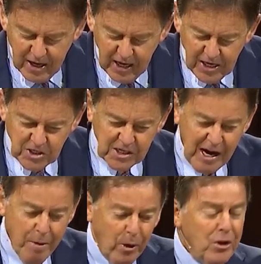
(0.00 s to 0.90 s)
He says,
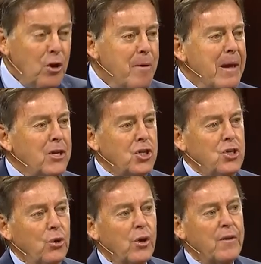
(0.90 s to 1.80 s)
I want you to make
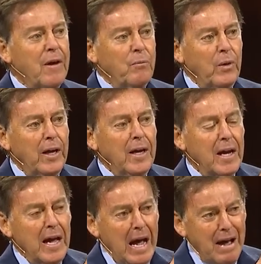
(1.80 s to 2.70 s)
sure that
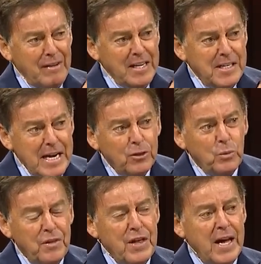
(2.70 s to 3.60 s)
we, having dealt
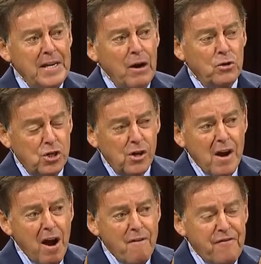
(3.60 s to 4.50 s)
with that, now turn
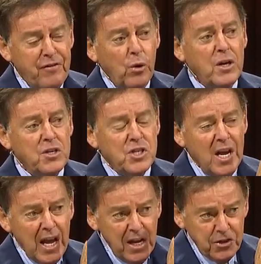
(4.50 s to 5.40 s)
our focus
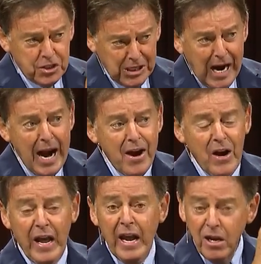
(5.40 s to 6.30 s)

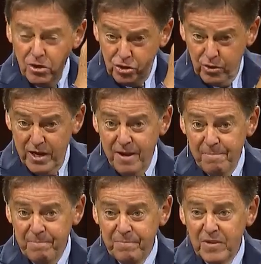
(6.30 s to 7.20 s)
entirely to
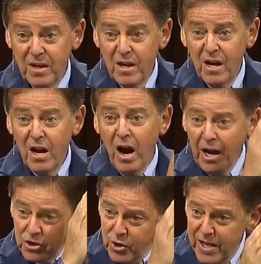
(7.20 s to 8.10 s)
Him,
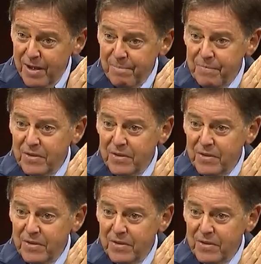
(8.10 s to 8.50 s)
unto Him.